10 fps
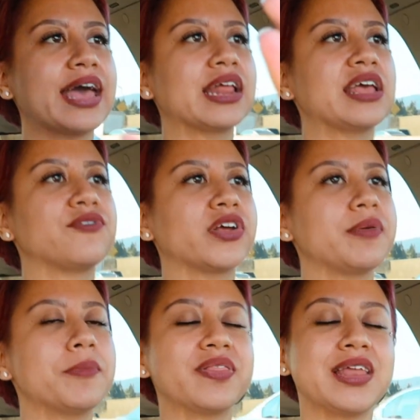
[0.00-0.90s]
kind of getting
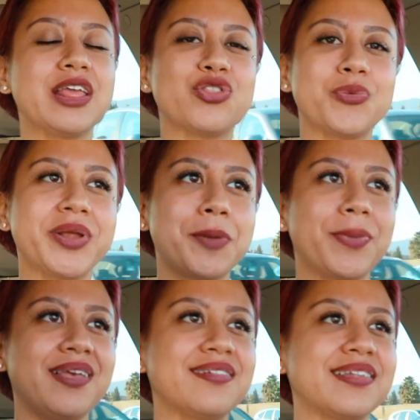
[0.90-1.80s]
funny, but then he threw me the
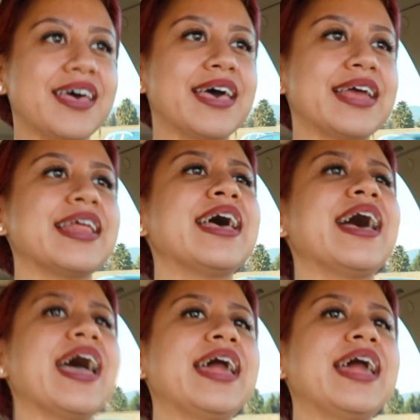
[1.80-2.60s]
peace sign.